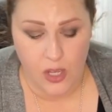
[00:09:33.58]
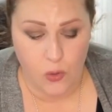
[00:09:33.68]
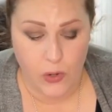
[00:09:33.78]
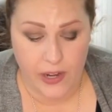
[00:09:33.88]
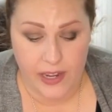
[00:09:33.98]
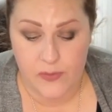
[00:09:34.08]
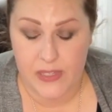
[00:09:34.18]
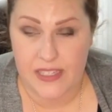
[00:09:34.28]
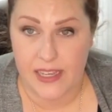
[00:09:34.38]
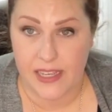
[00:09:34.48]
Whereas with
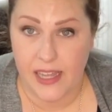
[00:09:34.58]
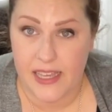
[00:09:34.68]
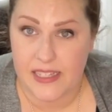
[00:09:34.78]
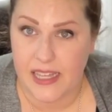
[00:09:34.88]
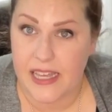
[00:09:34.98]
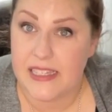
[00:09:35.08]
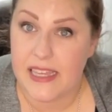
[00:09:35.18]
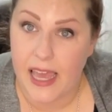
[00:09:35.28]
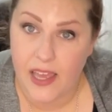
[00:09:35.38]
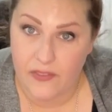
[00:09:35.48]
stained glass, glass is
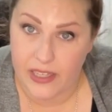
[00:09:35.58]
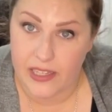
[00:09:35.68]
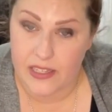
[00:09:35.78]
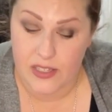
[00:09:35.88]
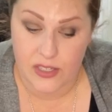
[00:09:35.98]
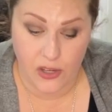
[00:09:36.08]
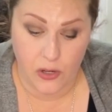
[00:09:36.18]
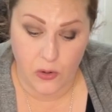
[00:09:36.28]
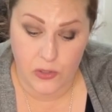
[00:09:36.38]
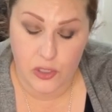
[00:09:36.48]
heavy,
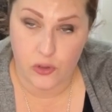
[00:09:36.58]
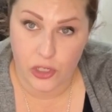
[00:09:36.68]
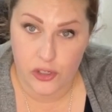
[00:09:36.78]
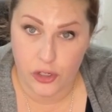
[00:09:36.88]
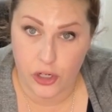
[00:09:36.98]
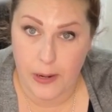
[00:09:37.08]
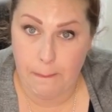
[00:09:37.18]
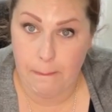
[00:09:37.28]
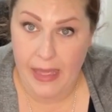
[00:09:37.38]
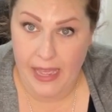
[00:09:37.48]
so structure
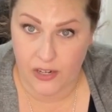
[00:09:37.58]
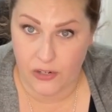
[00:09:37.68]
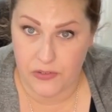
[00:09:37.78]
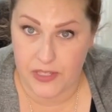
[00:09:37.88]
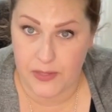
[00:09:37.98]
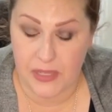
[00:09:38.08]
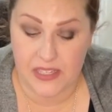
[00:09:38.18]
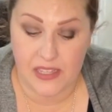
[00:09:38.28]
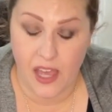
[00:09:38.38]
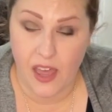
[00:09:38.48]
matters, because
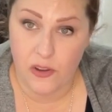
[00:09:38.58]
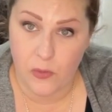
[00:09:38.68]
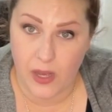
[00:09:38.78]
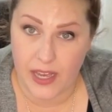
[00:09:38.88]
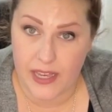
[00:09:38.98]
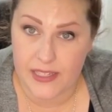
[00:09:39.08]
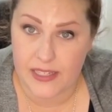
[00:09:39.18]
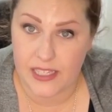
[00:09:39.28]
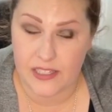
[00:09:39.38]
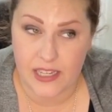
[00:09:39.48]
otherwise
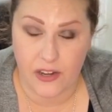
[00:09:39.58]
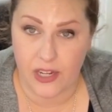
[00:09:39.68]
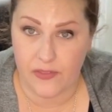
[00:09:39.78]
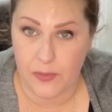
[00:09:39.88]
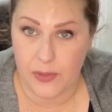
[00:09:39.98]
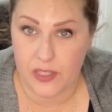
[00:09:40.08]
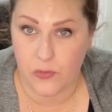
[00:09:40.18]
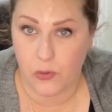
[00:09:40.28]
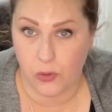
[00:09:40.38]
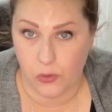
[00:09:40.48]
the integrity of the piece
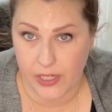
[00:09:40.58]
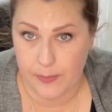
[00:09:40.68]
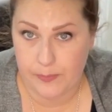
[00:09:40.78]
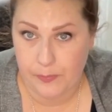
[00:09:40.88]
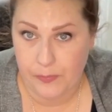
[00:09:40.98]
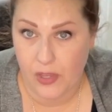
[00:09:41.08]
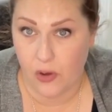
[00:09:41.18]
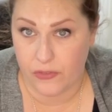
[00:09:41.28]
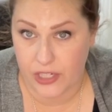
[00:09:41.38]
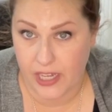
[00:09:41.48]
won't hold up
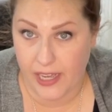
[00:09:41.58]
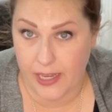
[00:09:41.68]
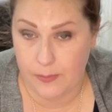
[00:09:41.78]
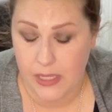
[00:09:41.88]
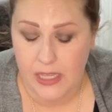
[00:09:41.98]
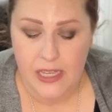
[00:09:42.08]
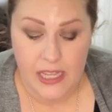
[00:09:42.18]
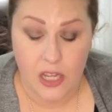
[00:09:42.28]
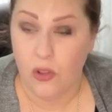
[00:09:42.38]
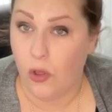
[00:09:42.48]
over time.
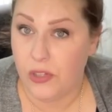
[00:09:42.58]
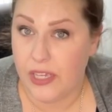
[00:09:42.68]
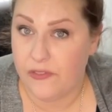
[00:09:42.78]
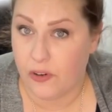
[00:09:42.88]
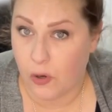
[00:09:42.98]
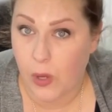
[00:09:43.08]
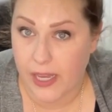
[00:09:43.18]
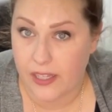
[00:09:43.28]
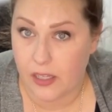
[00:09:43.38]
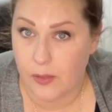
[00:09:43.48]
It'll hold it for a
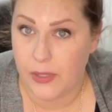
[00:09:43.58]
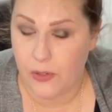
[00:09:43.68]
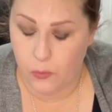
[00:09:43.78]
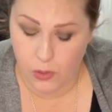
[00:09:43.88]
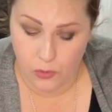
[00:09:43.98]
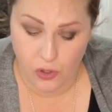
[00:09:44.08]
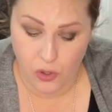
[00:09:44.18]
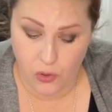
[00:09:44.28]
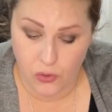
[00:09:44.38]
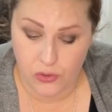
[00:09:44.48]
while, but it won't
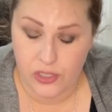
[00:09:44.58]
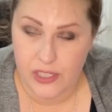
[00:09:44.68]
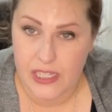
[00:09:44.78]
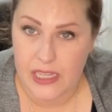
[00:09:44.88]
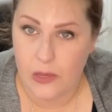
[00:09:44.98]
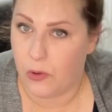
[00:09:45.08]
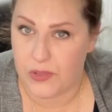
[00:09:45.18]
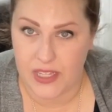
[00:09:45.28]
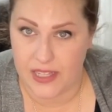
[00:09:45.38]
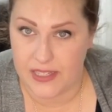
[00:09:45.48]

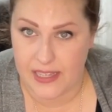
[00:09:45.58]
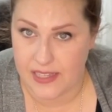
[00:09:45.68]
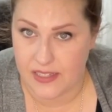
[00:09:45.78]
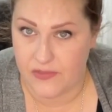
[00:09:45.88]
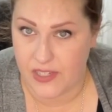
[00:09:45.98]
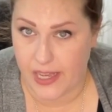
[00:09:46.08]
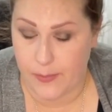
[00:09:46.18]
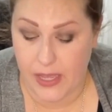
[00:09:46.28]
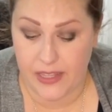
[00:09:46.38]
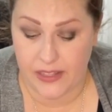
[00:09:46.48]
stand the test of time
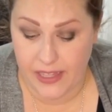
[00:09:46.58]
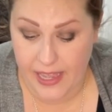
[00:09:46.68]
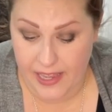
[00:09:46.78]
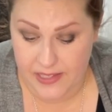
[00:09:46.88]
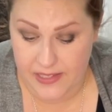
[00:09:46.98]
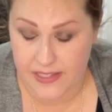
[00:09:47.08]
unless